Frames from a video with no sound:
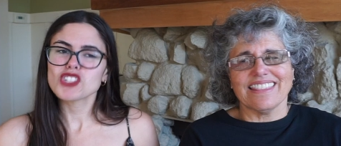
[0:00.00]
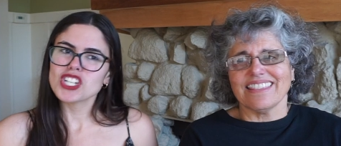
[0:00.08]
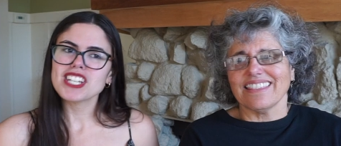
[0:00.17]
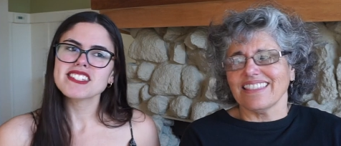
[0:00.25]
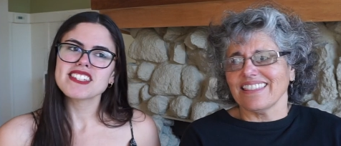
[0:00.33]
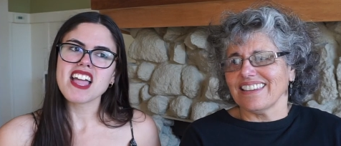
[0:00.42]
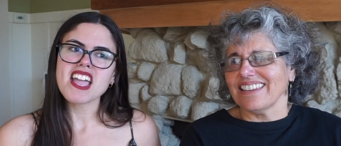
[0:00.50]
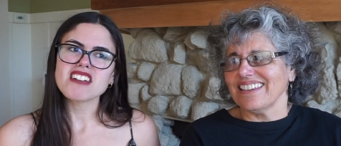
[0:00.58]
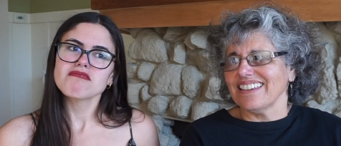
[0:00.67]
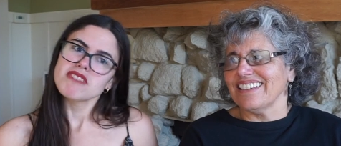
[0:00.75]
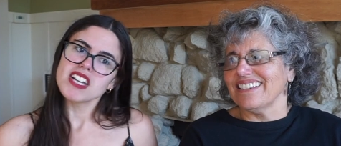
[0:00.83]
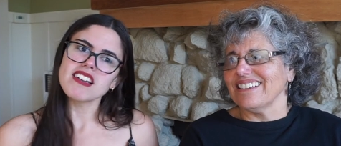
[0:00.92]
Speaker 1: she's like,
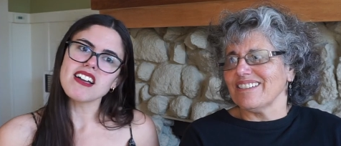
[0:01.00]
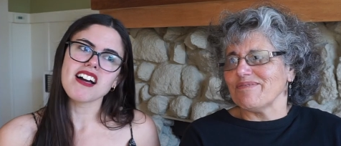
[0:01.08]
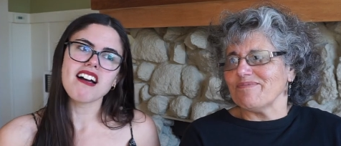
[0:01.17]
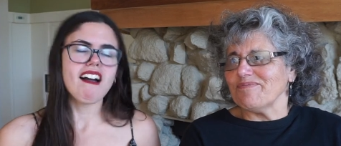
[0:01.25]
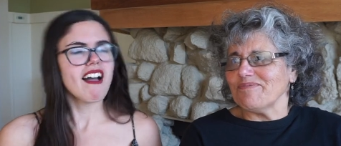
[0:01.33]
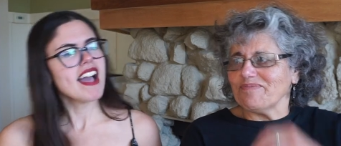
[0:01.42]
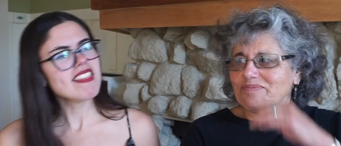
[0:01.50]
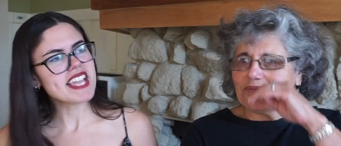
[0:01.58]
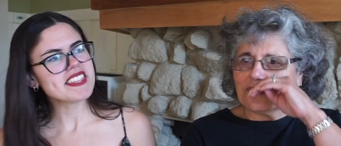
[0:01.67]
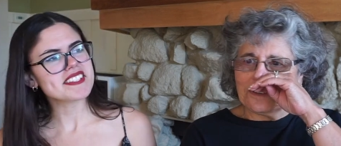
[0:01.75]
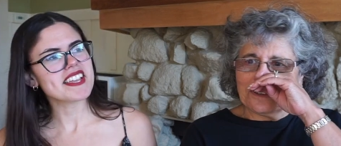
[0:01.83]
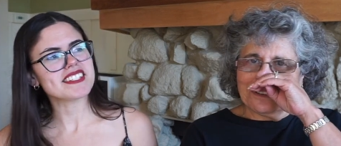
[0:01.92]
"Huh, I
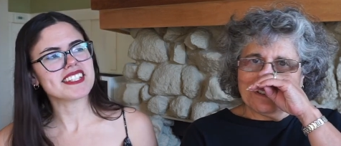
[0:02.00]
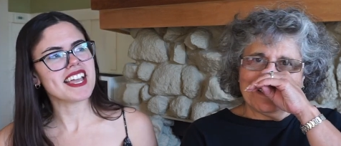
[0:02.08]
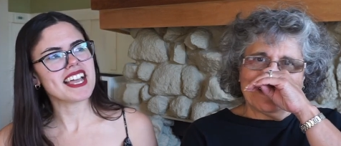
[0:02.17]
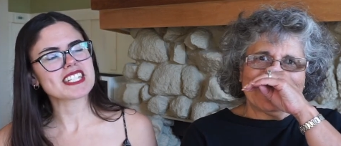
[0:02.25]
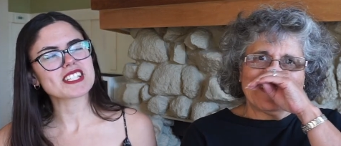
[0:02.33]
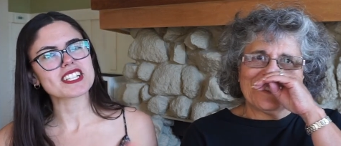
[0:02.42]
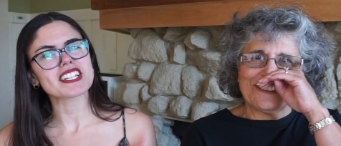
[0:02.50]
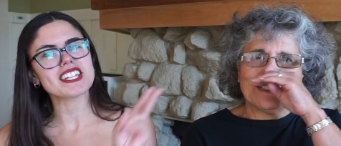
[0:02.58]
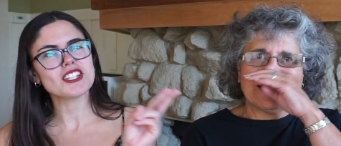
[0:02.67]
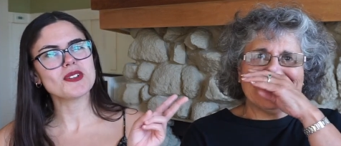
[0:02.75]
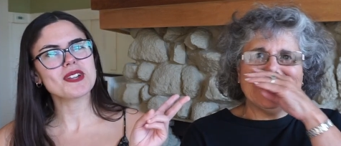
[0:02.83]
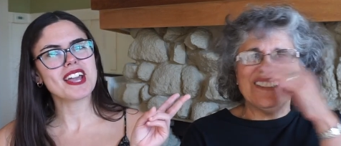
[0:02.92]
like this idea actually.
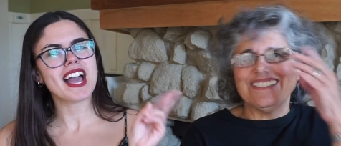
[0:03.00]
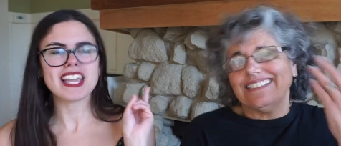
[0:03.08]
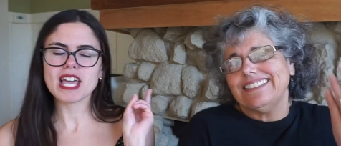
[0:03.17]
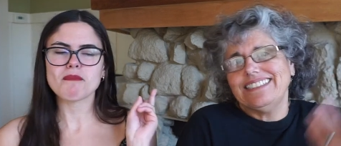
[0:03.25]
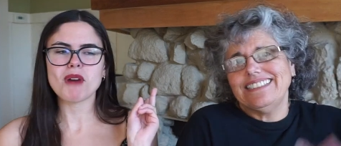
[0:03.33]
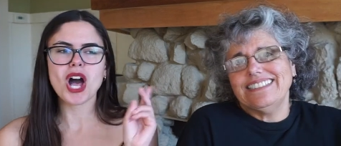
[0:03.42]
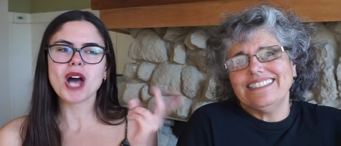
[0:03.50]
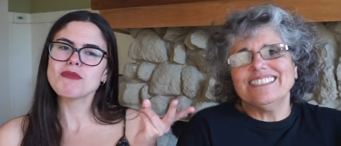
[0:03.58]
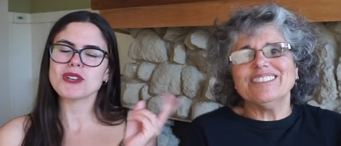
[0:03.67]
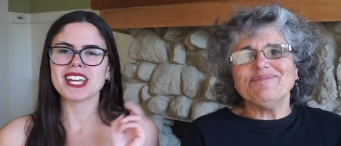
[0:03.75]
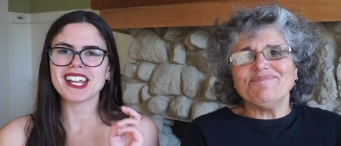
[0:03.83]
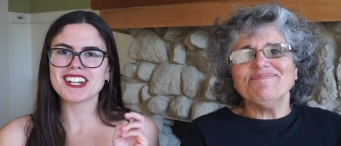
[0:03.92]
Oh, you, I, I get she... Bob,
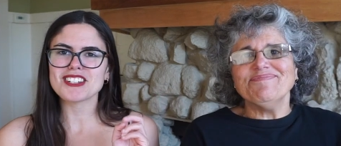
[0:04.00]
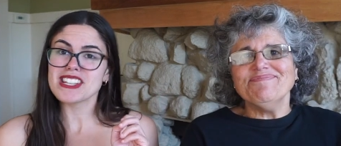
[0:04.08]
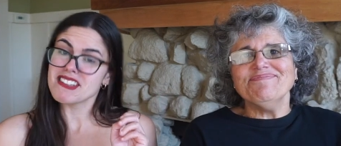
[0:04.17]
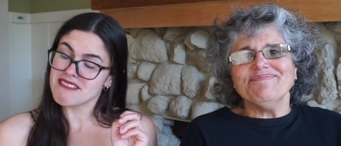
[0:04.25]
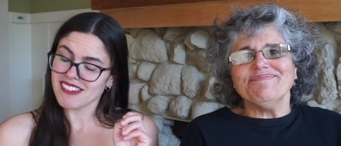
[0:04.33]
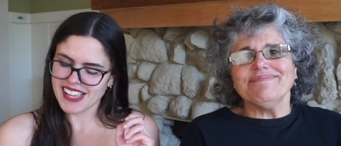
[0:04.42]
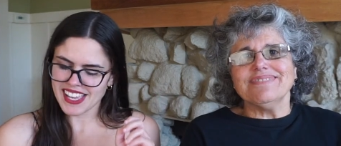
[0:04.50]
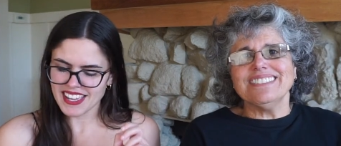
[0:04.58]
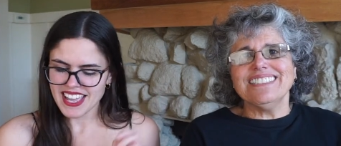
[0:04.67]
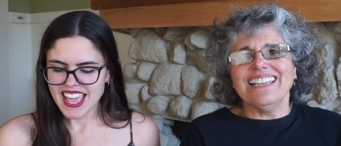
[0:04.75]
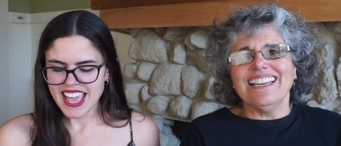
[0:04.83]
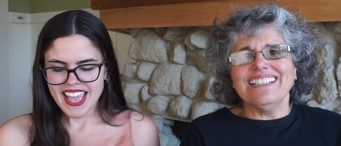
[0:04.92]
you get Angela. Okay,
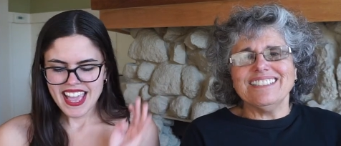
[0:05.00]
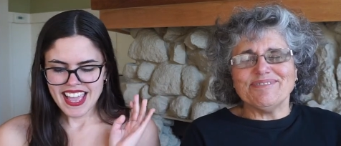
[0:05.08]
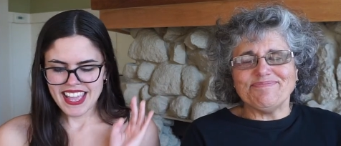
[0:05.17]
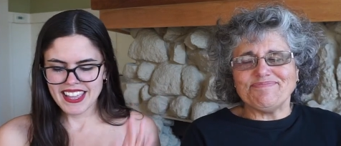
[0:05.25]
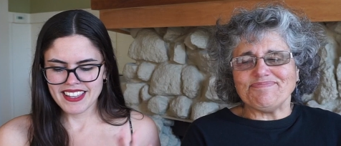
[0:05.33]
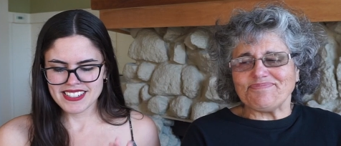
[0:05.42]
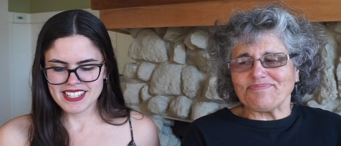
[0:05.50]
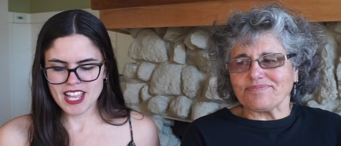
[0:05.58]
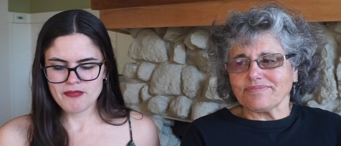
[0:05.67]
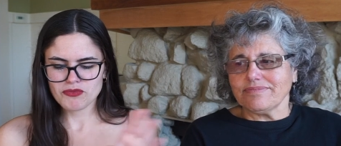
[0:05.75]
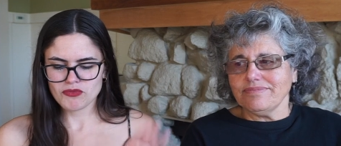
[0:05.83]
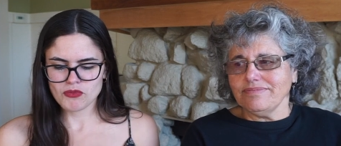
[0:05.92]
okay." And
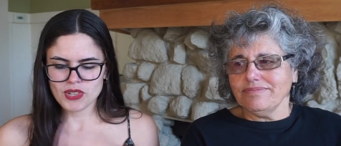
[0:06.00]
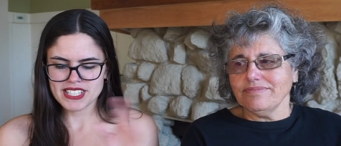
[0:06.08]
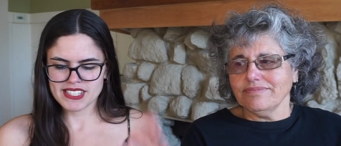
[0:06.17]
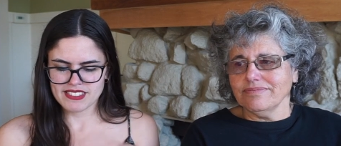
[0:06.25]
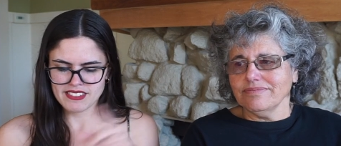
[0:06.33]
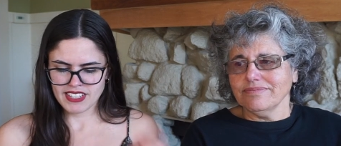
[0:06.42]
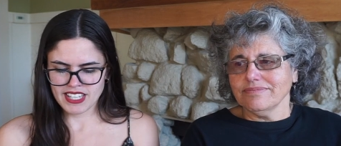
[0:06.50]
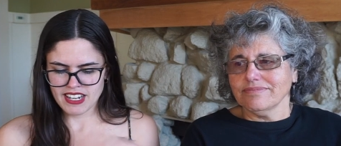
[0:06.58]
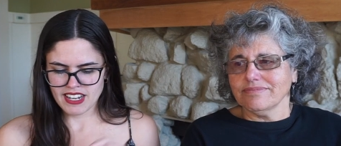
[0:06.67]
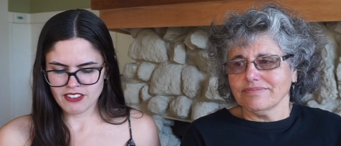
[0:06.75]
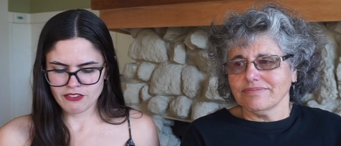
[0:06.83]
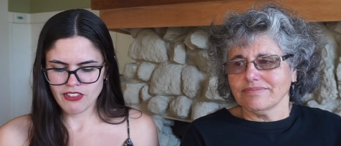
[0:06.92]
um, we and
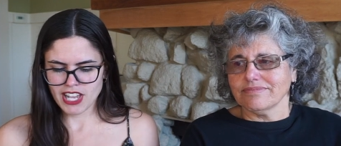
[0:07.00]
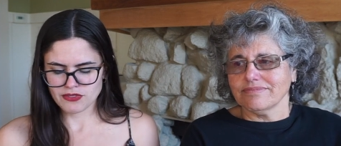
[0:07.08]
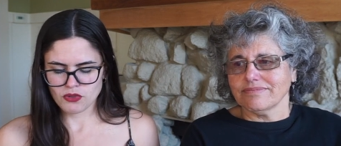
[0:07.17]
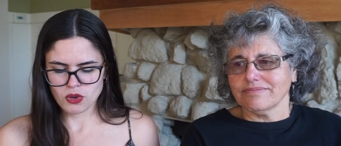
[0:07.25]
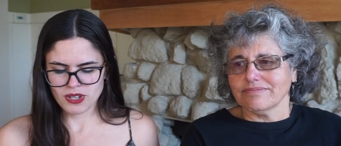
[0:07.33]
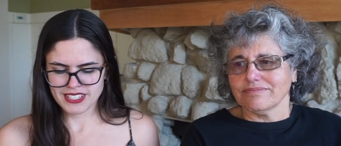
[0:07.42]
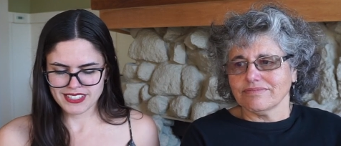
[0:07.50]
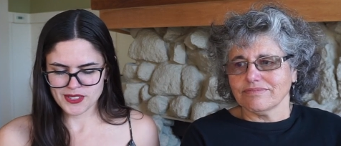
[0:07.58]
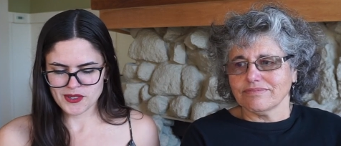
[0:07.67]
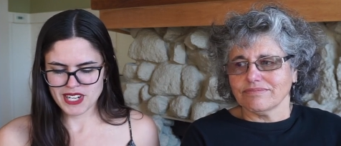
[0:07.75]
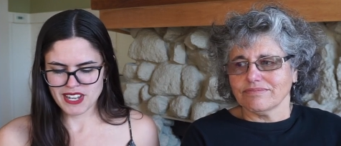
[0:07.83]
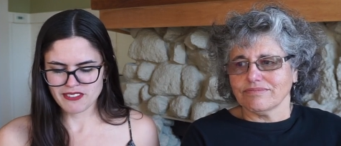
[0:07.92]
it fast forwards or
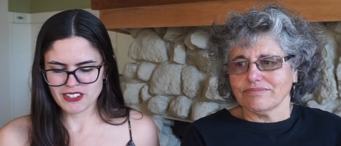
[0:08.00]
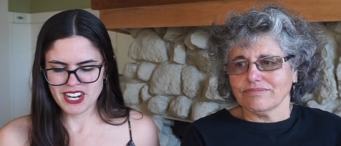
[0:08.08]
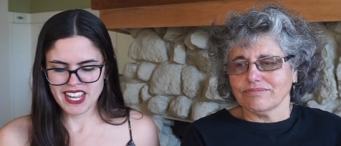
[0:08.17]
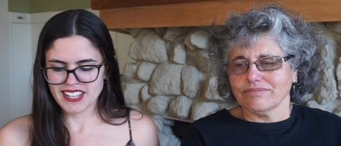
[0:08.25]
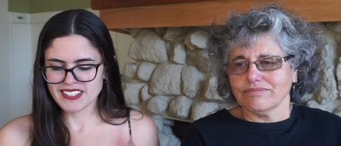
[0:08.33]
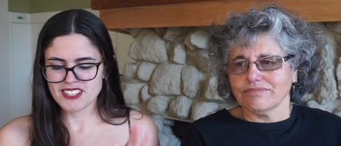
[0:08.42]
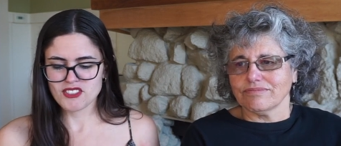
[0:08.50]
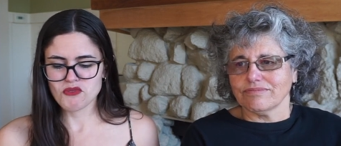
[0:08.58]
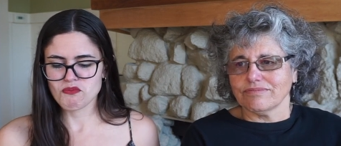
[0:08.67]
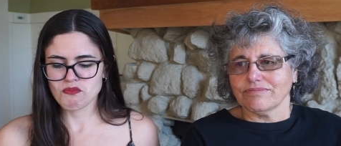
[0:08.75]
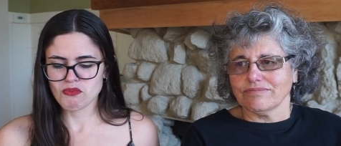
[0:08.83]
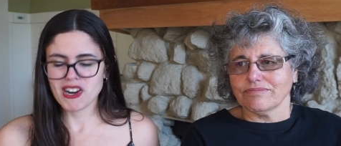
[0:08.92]
whatever, and the
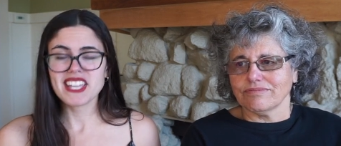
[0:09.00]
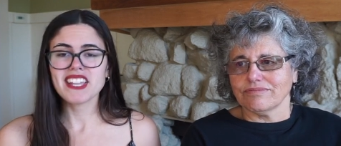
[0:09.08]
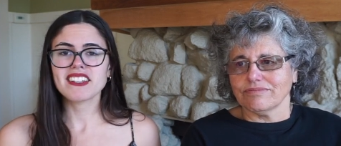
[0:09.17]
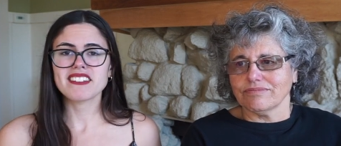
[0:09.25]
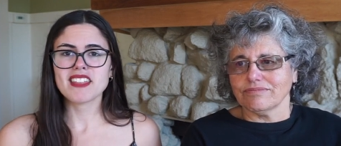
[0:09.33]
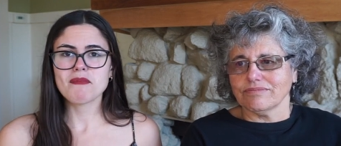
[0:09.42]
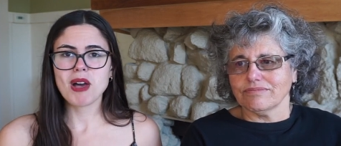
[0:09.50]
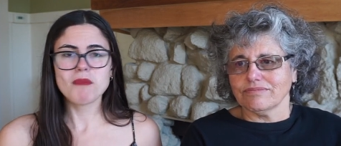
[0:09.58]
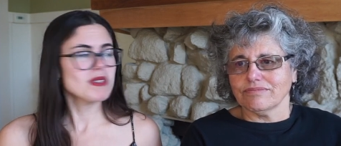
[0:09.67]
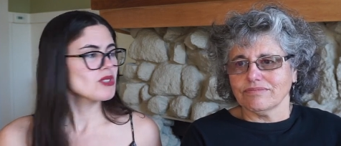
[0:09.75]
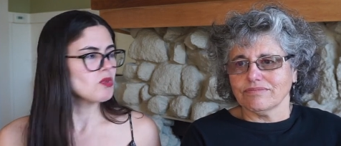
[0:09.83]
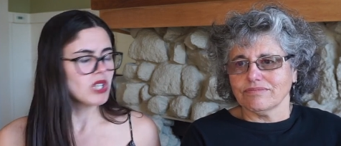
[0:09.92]
breaking them up
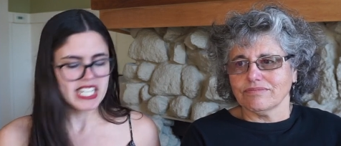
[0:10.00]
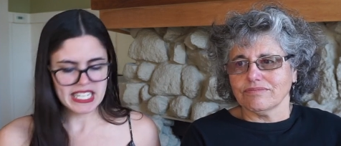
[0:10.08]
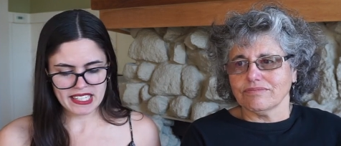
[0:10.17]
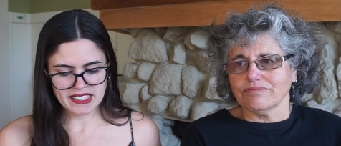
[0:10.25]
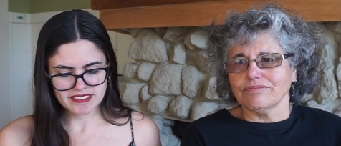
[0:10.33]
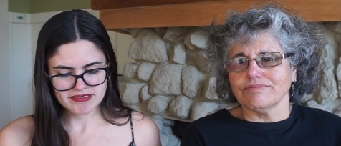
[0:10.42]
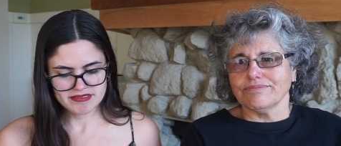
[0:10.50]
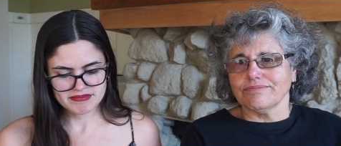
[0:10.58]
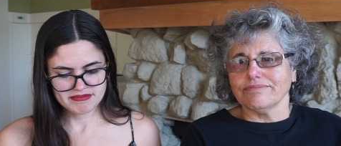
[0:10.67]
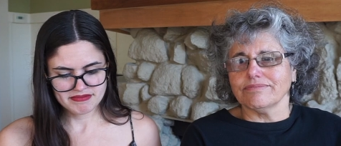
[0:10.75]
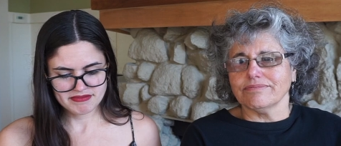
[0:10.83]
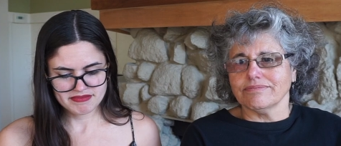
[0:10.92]
is working.
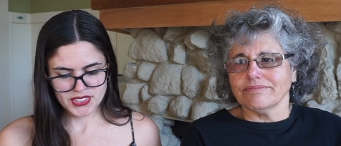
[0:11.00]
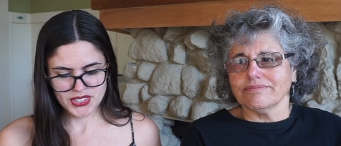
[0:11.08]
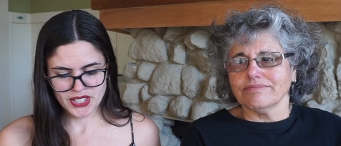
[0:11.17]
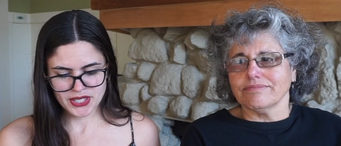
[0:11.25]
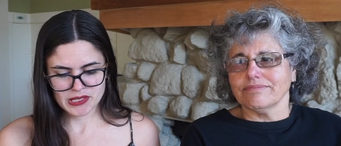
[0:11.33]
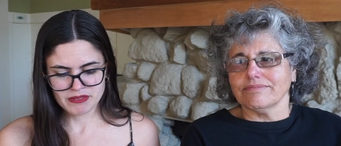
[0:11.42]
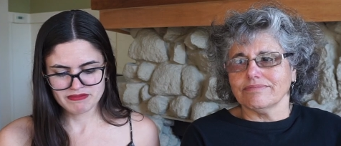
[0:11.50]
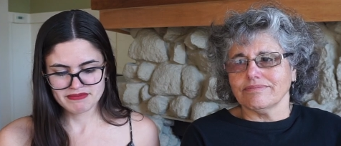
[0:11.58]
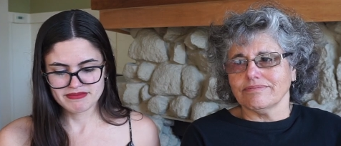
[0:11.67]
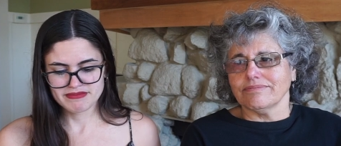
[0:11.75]
So,